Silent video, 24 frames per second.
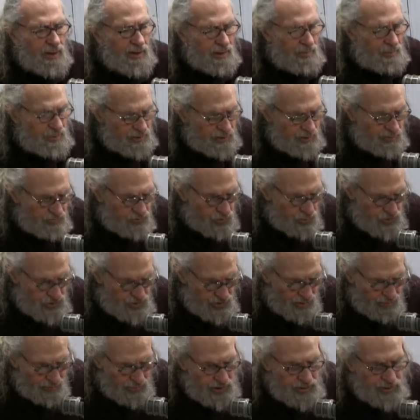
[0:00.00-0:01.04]
Let me give you
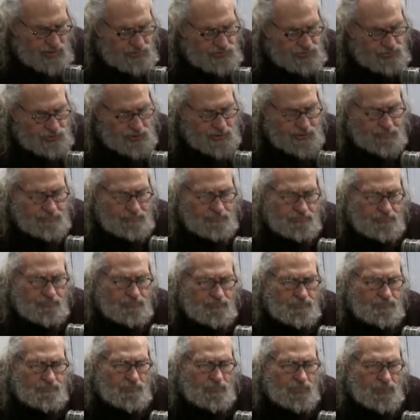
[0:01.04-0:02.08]
some history.
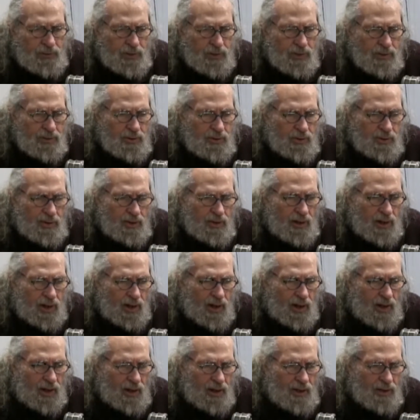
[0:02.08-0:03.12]

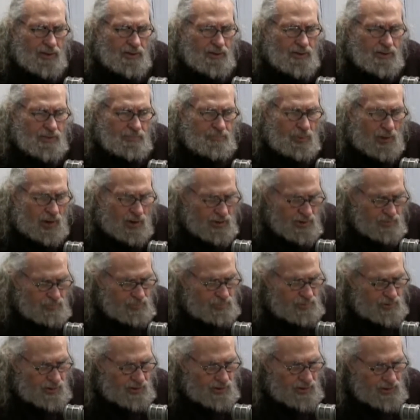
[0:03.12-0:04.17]
Uh, the Pocket
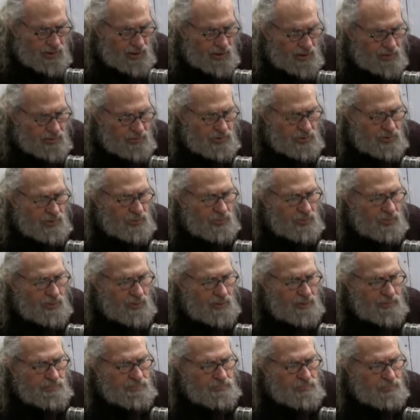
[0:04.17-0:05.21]
Prairie had two
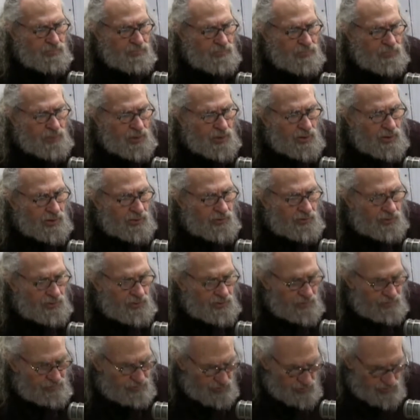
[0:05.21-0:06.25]

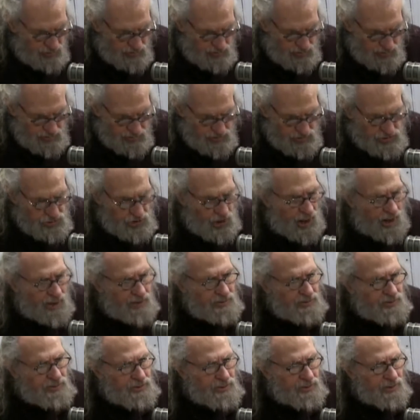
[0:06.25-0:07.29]
30 foot
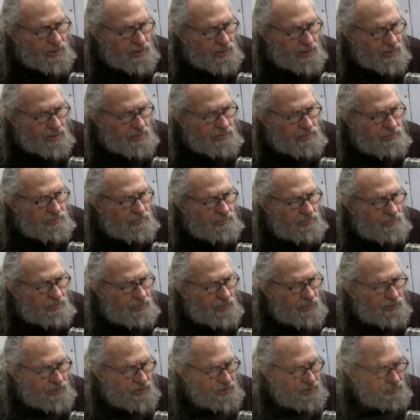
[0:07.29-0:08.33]
signs there,
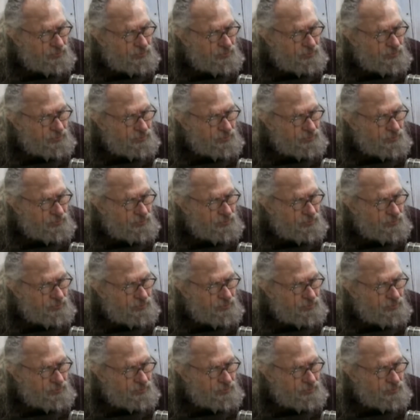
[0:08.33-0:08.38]
very,